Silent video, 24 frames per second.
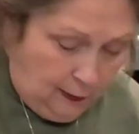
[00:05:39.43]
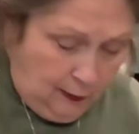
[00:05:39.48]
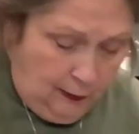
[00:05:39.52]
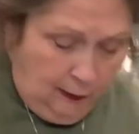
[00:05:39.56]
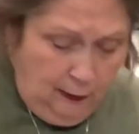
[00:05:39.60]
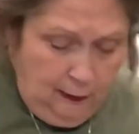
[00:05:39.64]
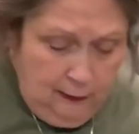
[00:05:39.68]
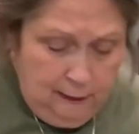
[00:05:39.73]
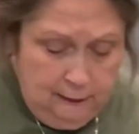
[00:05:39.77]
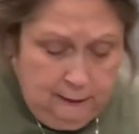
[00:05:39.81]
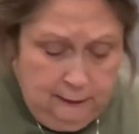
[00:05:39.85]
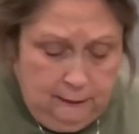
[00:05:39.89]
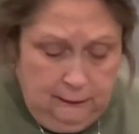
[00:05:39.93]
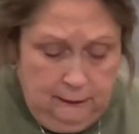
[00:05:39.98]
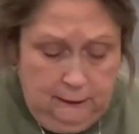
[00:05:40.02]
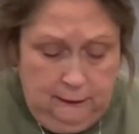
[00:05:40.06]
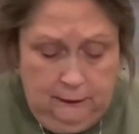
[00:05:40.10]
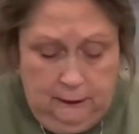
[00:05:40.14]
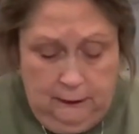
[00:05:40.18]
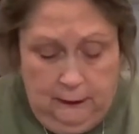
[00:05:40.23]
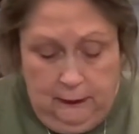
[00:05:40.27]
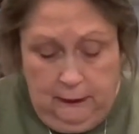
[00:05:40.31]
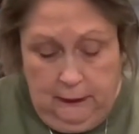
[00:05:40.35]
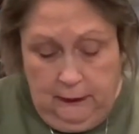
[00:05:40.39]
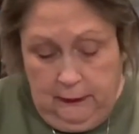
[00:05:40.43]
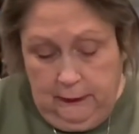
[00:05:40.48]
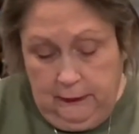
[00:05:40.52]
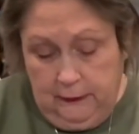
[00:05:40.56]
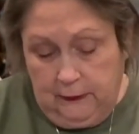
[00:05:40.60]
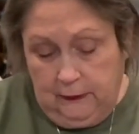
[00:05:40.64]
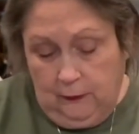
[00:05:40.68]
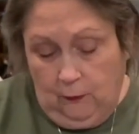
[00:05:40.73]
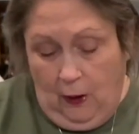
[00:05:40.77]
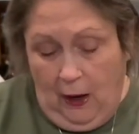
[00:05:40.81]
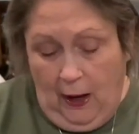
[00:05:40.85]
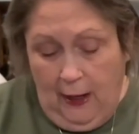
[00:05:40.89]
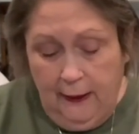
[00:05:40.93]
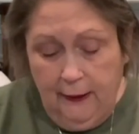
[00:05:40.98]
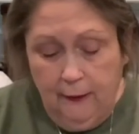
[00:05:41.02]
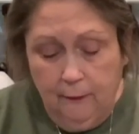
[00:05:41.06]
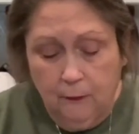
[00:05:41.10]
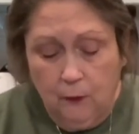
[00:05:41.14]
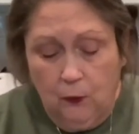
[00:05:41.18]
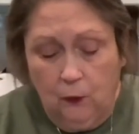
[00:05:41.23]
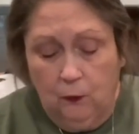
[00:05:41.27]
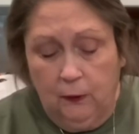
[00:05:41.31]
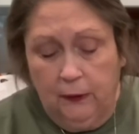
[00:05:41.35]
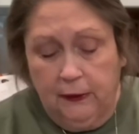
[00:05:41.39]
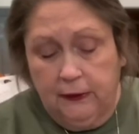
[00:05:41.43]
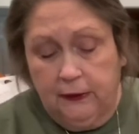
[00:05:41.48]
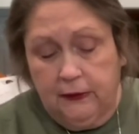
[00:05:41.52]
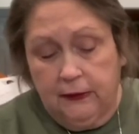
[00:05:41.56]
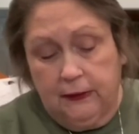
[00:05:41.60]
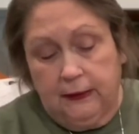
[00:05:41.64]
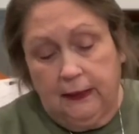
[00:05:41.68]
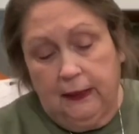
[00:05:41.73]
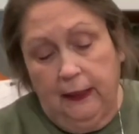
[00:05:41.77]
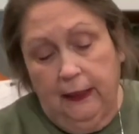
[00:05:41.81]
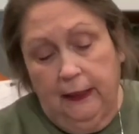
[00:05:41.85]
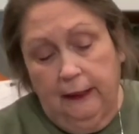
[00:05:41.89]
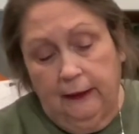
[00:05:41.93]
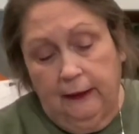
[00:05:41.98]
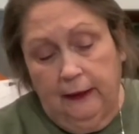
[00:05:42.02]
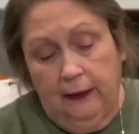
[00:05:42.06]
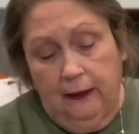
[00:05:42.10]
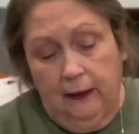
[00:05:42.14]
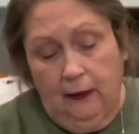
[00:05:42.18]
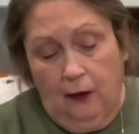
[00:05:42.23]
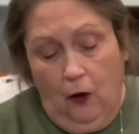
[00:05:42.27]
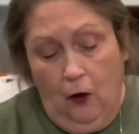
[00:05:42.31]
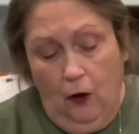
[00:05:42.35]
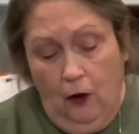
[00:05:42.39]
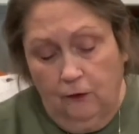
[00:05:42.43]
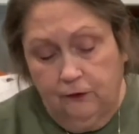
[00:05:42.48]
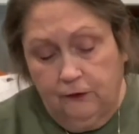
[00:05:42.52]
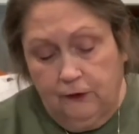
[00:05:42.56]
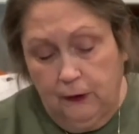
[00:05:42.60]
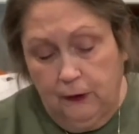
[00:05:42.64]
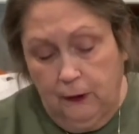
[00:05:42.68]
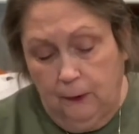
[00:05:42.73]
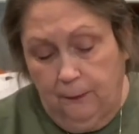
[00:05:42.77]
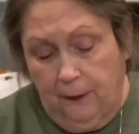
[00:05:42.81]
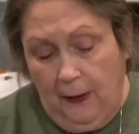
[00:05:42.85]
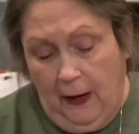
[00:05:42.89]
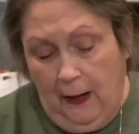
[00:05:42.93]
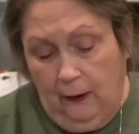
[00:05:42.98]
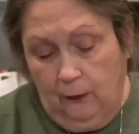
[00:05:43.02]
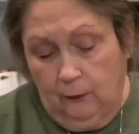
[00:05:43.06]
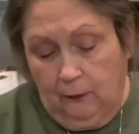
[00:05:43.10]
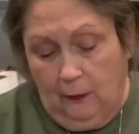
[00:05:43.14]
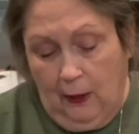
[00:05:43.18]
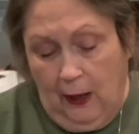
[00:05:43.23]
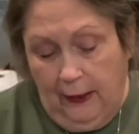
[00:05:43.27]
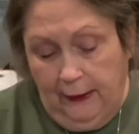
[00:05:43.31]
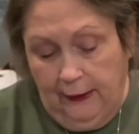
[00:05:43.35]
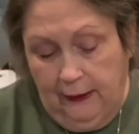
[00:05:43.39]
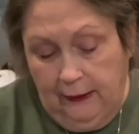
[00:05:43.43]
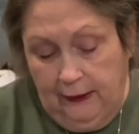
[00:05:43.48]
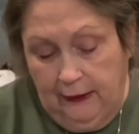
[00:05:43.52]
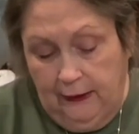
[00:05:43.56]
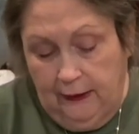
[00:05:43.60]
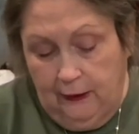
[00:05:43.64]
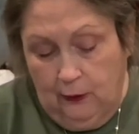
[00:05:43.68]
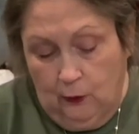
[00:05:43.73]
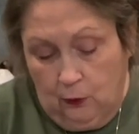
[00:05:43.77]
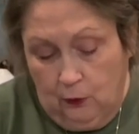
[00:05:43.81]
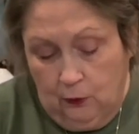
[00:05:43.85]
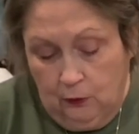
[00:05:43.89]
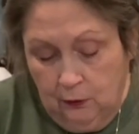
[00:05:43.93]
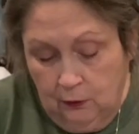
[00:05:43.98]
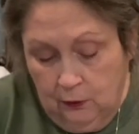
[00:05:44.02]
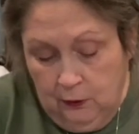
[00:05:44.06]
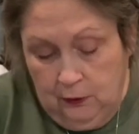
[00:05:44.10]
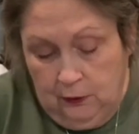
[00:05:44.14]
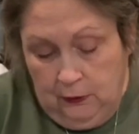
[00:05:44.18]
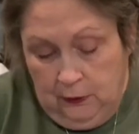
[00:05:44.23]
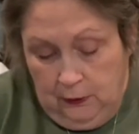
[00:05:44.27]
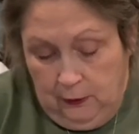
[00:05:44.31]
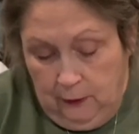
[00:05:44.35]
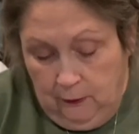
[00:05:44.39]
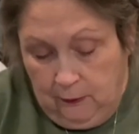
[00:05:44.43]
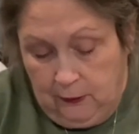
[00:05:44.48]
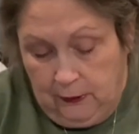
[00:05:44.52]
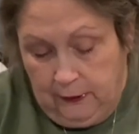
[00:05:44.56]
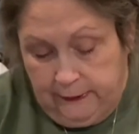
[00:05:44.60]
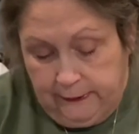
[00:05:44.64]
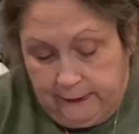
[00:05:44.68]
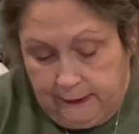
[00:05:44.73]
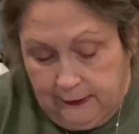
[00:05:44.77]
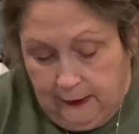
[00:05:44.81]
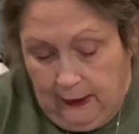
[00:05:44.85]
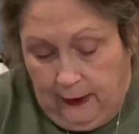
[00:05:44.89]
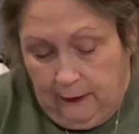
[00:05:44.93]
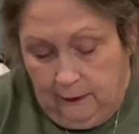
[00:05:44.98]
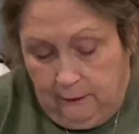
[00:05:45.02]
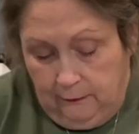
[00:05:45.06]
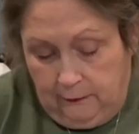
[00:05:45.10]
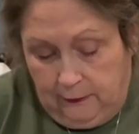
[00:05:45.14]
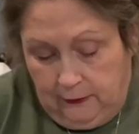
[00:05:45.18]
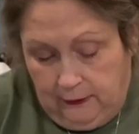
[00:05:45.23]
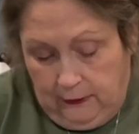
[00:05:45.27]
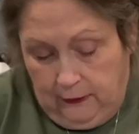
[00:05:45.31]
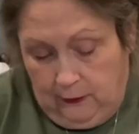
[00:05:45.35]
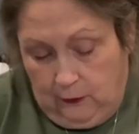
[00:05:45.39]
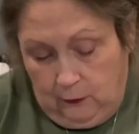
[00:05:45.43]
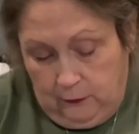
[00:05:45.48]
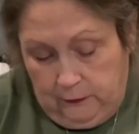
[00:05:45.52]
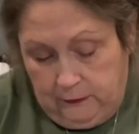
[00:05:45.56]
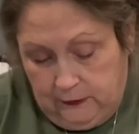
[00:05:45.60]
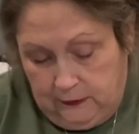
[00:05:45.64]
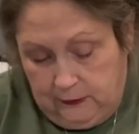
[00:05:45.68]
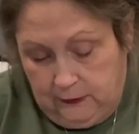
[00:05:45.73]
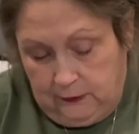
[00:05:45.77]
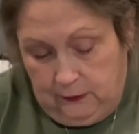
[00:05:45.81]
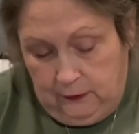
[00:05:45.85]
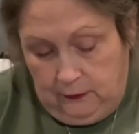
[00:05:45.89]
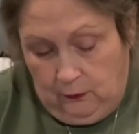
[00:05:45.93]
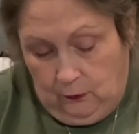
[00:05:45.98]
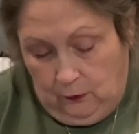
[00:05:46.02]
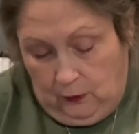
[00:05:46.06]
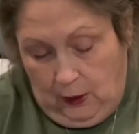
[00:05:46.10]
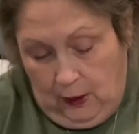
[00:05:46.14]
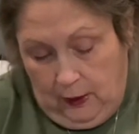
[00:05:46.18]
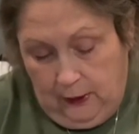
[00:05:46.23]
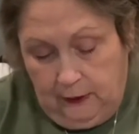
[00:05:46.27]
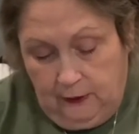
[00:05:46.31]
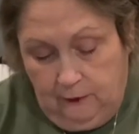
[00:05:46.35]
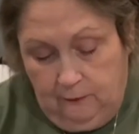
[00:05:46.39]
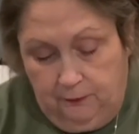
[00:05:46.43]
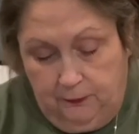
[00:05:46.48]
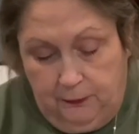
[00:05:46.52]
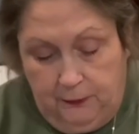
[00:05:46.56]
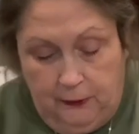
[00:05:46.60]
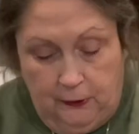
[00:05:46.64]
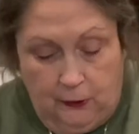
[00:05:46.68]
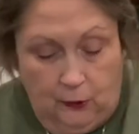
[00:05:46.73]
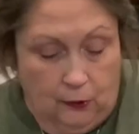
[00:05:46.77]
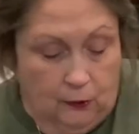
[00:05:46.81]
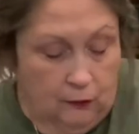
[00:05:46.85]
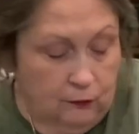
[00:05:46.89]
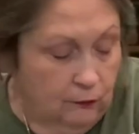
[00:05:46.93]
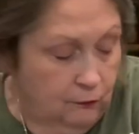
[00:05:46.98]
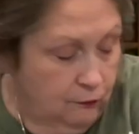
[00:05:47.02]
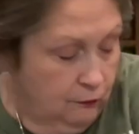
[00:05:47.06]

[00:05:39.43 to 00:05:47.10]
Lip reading: so I am going to cut it off to about right here, because that there is, you know, kind of bitter.